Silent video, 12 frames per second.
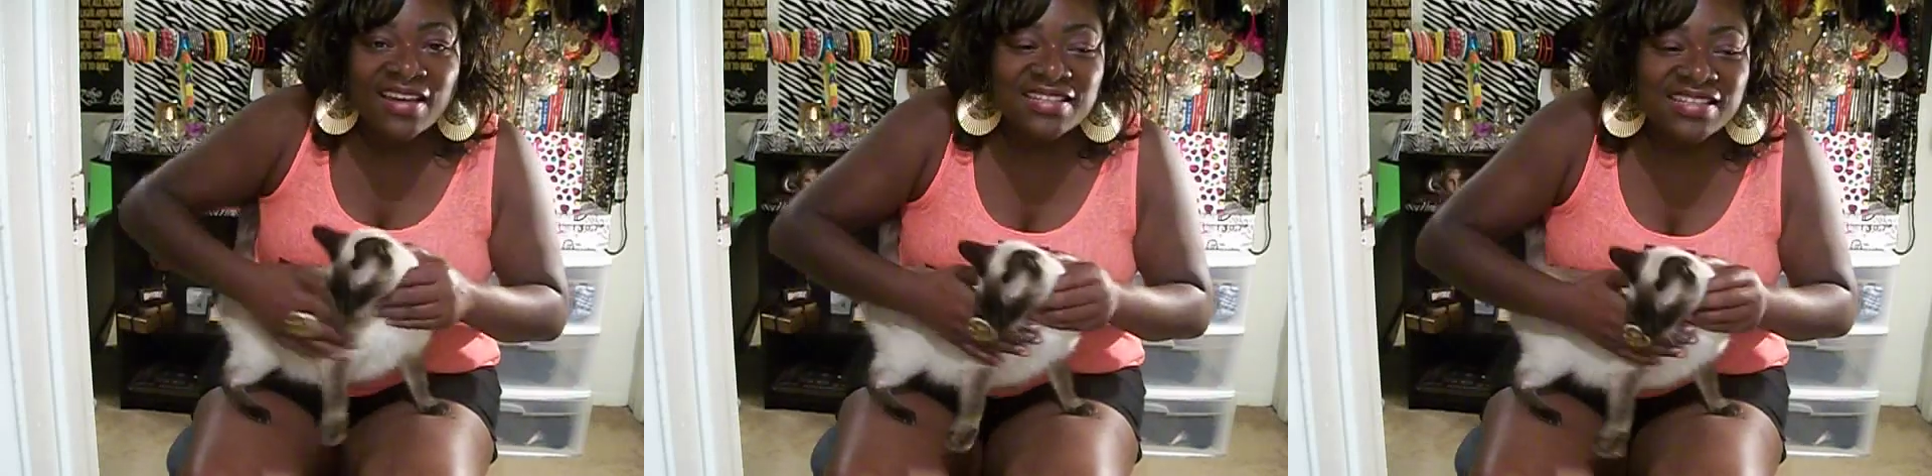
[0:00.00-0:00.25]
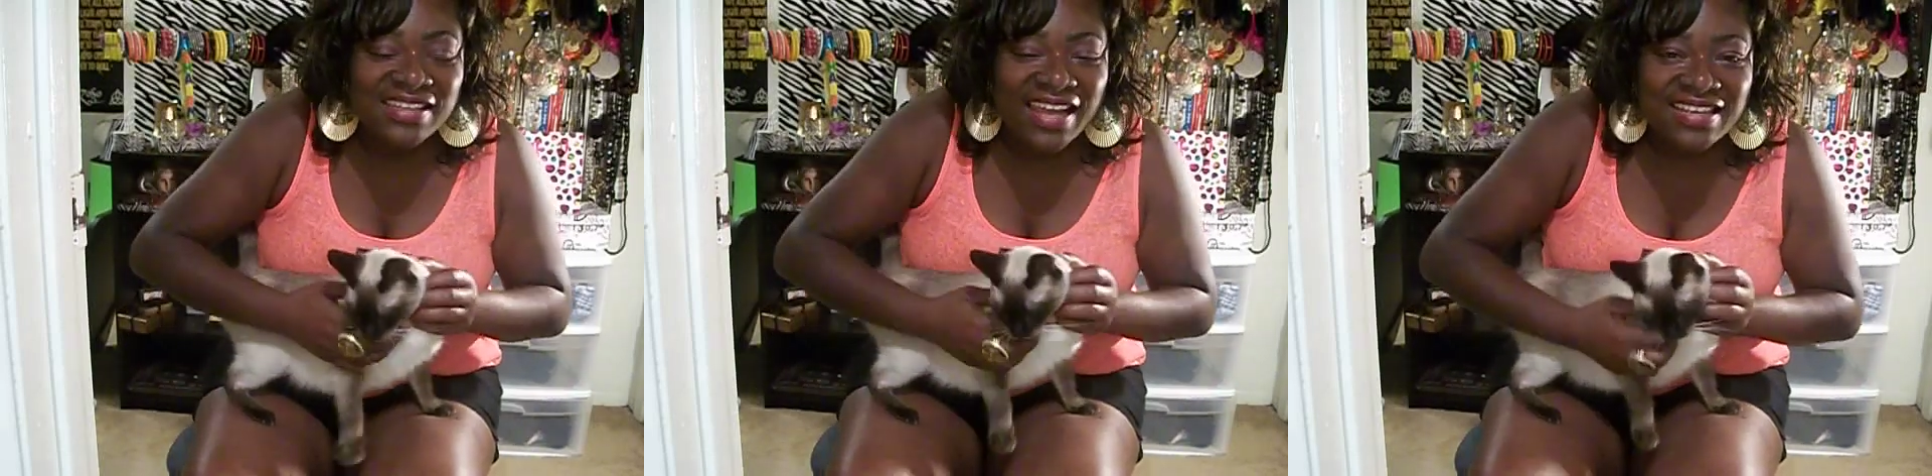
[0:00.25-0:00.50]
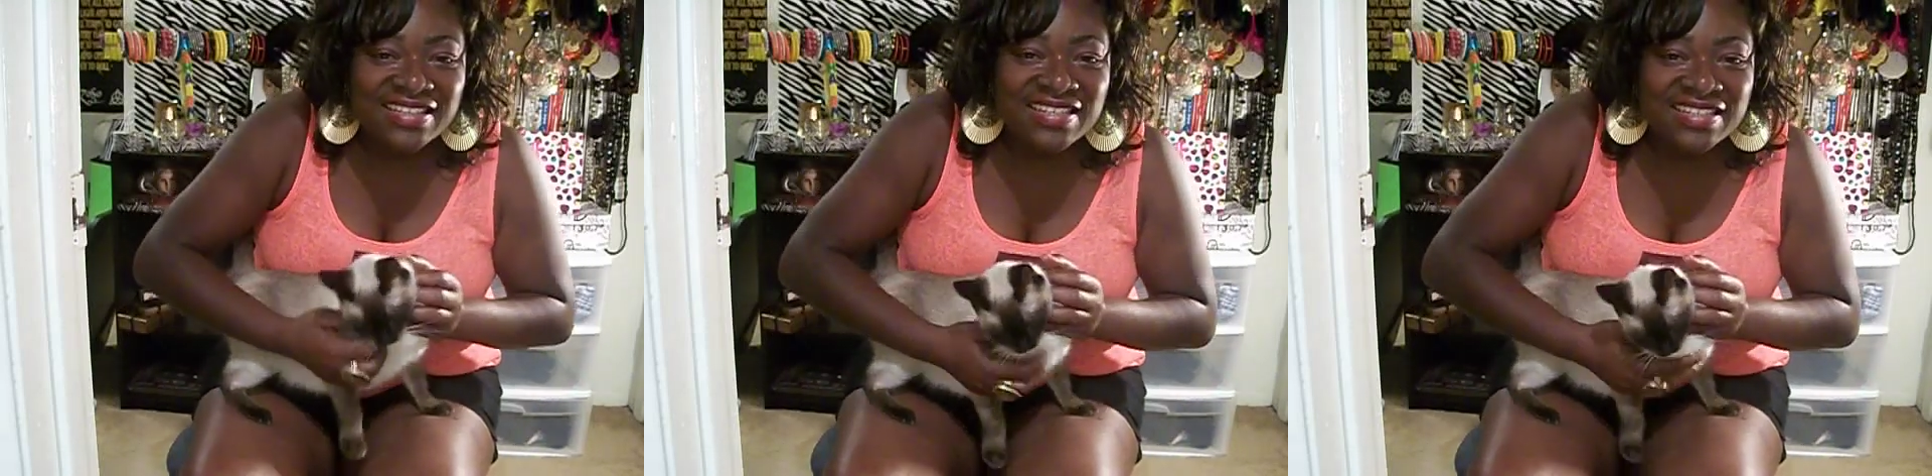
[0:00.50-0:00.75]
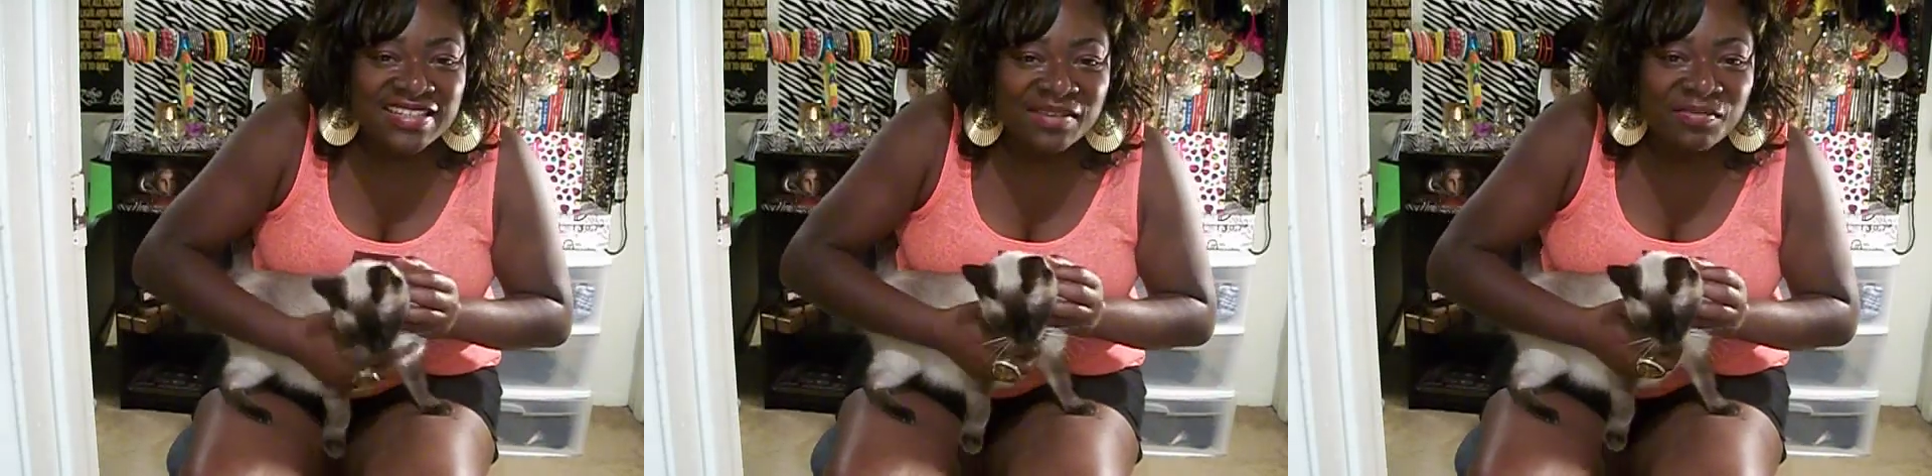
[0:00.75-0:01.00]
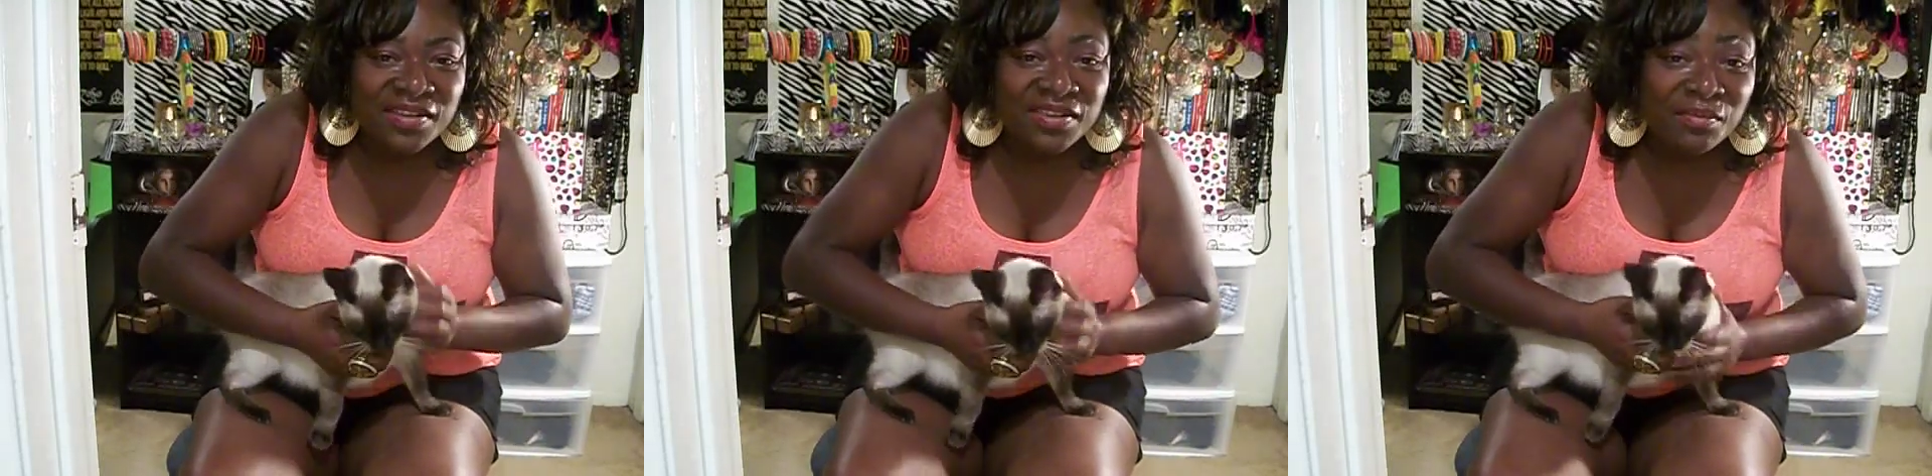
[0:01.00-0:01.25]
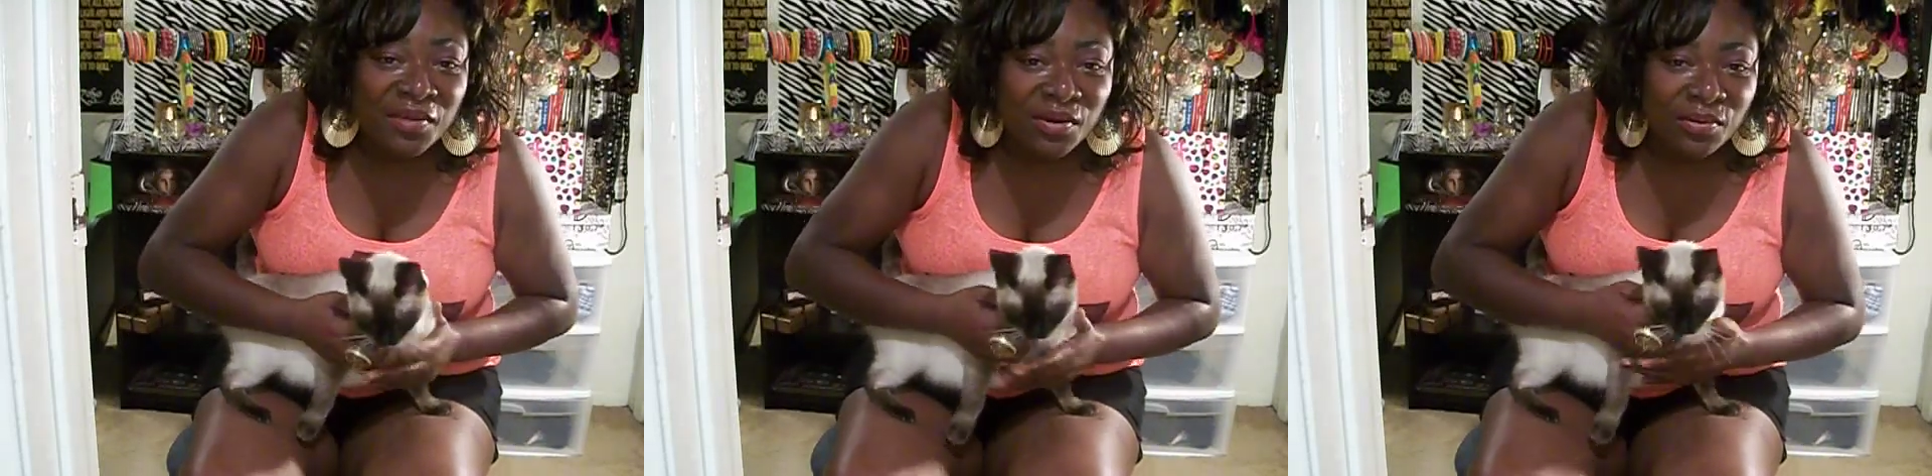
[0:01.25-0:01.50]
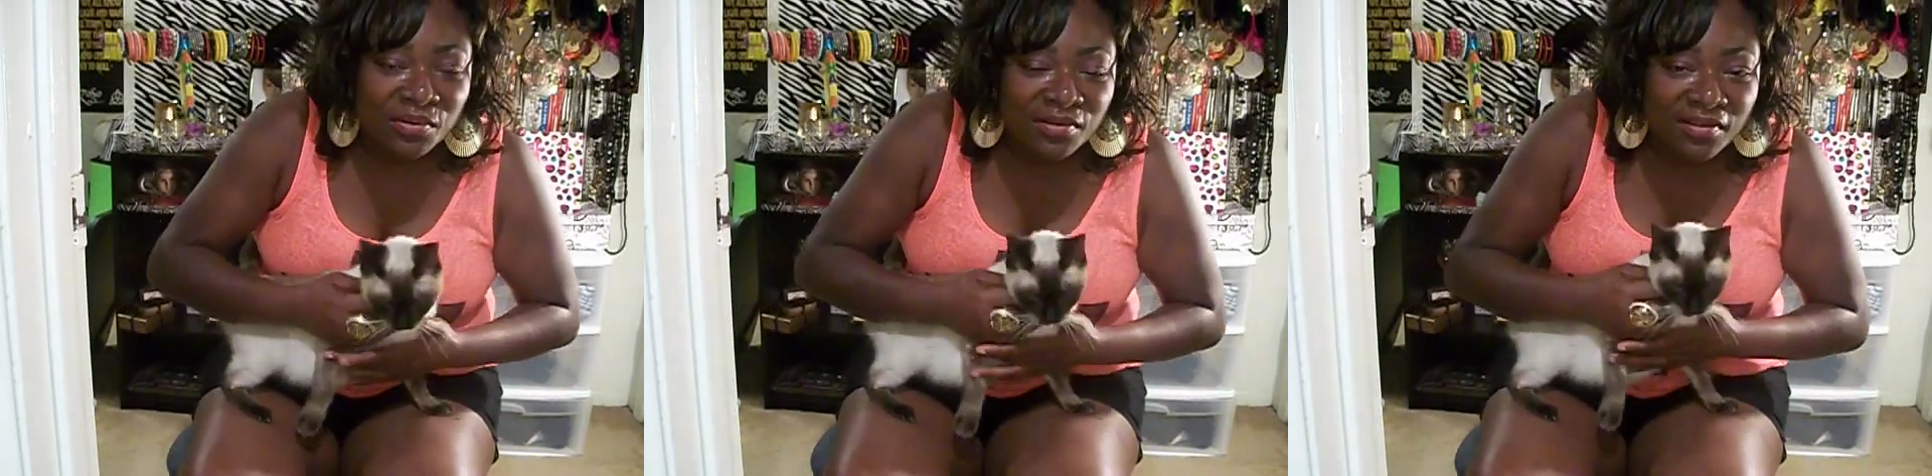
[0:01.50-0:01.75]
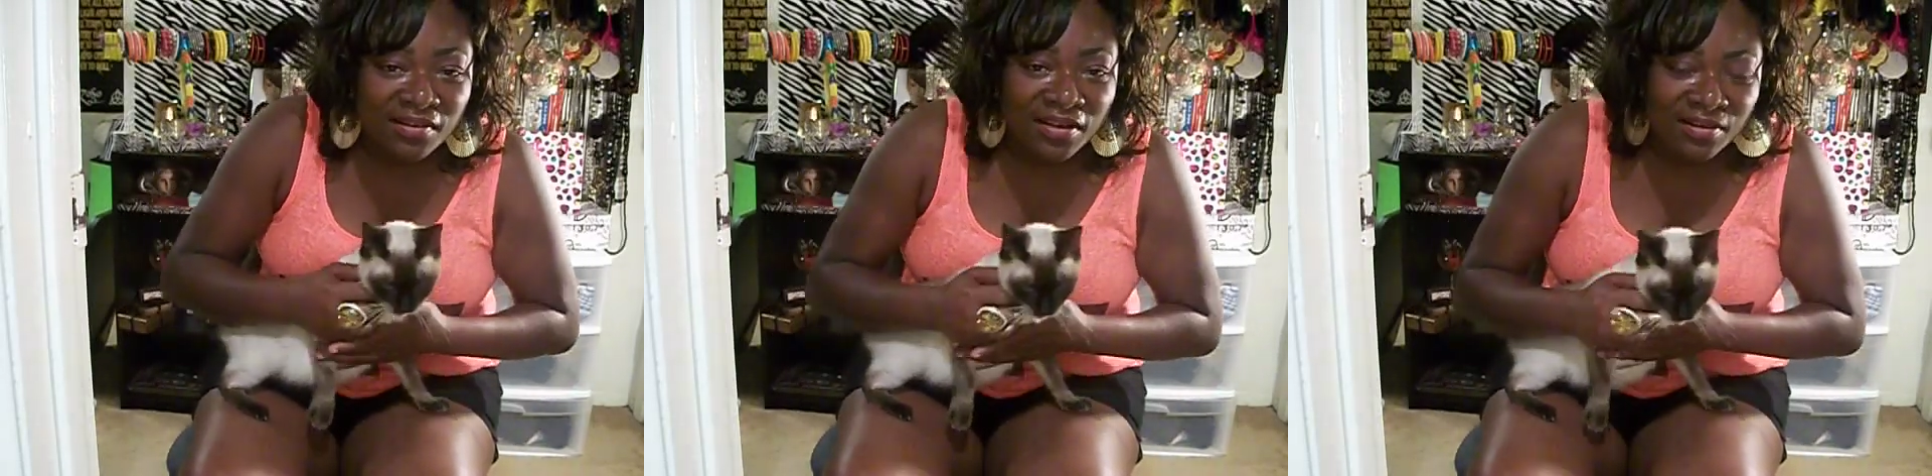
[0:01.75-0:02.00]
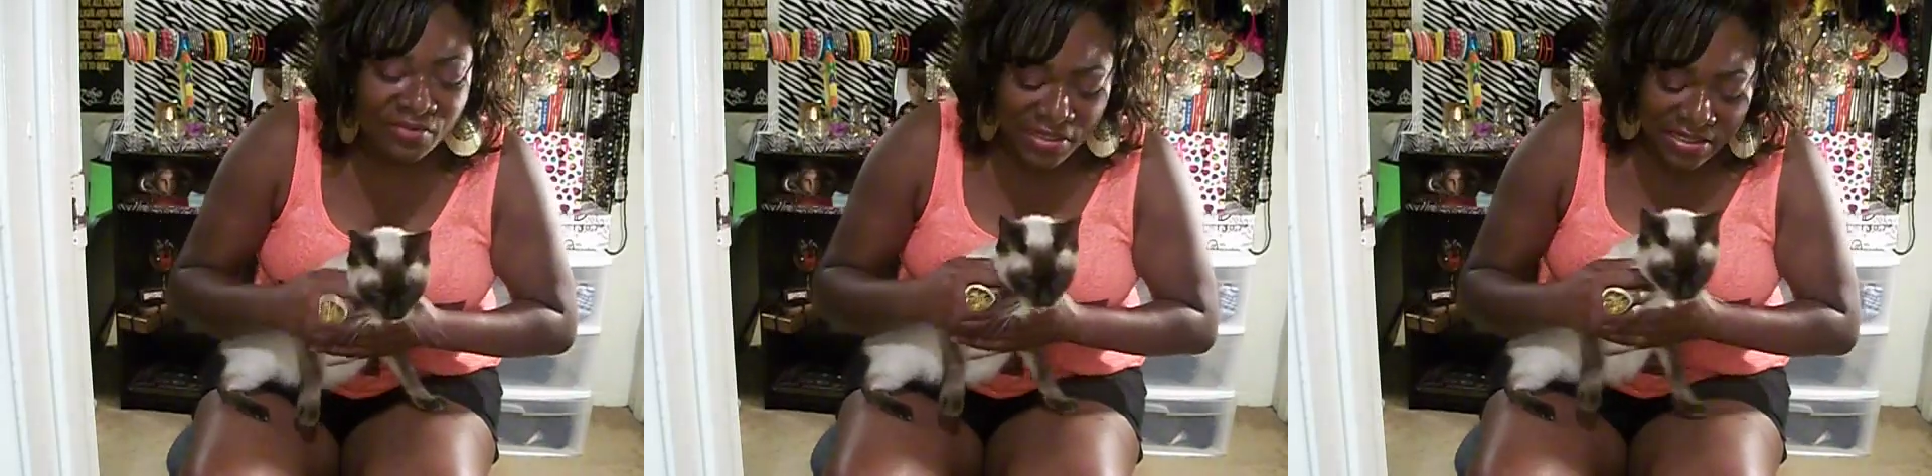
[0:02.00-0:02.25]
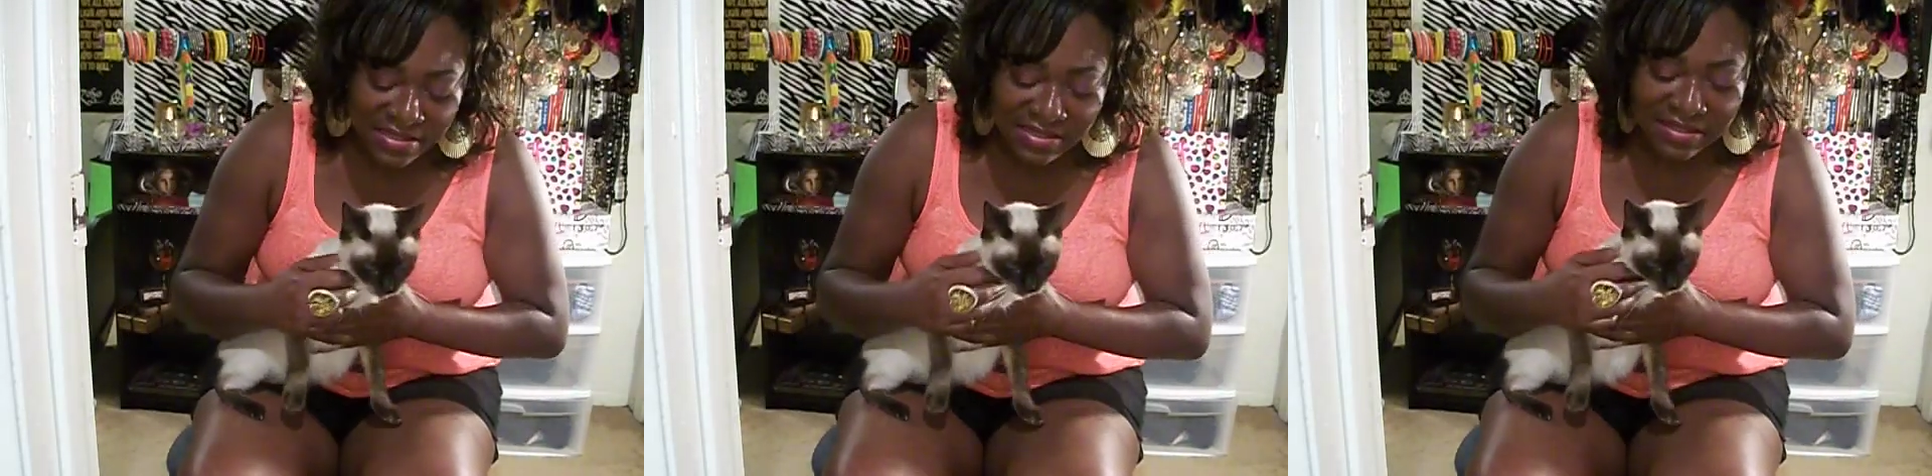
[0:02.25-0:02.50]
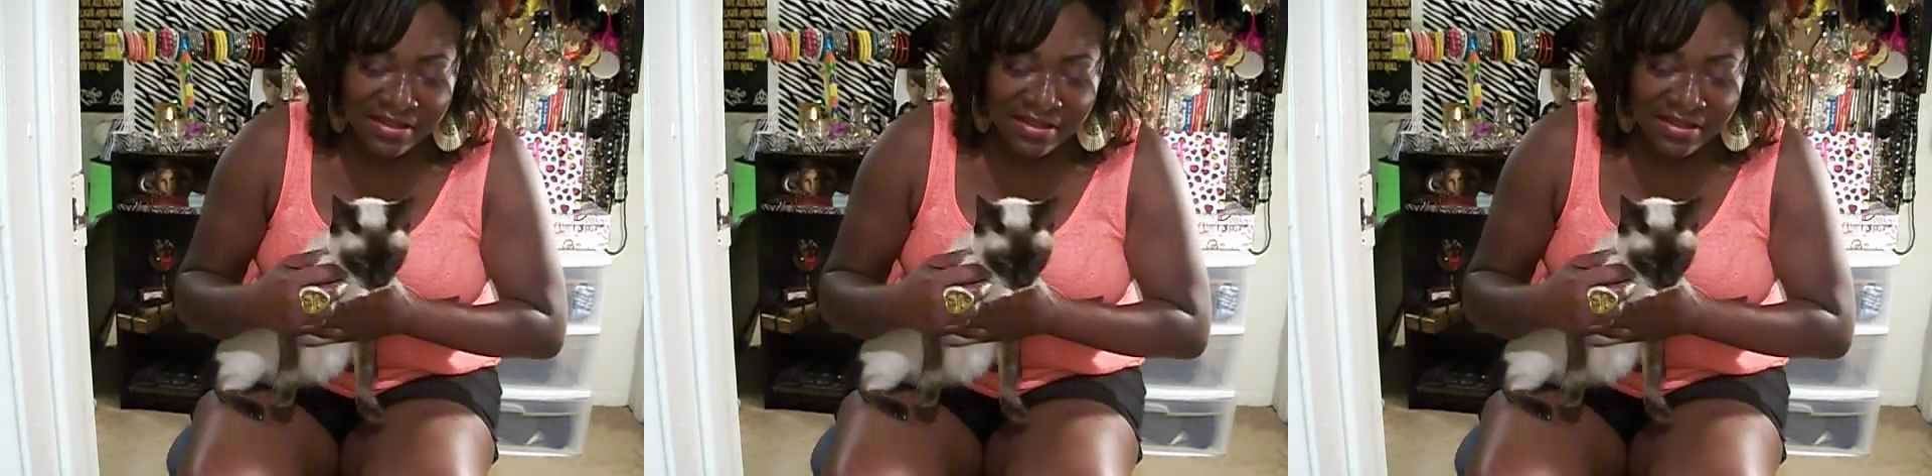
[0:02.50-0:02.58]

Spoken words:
she likes to sleep in the middle of us.